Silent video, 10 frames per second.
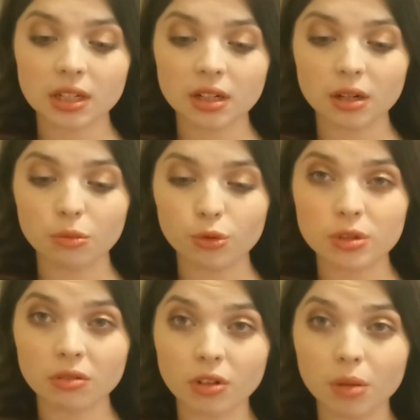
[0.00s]
I'm also
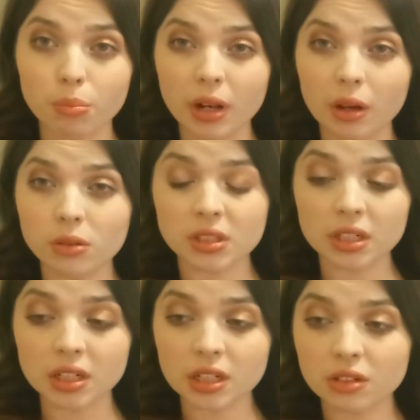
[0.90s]
very
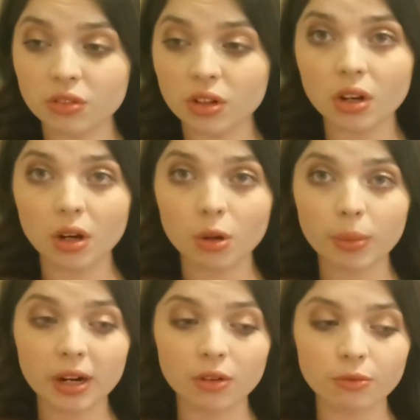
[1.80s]
bloated for no
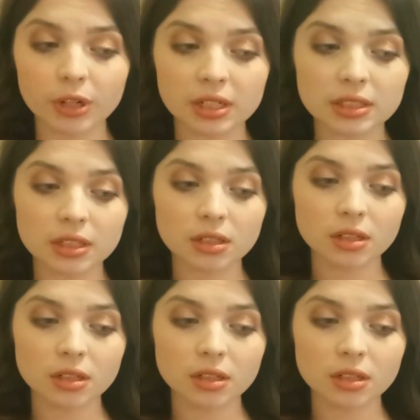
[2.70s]
apparent reason,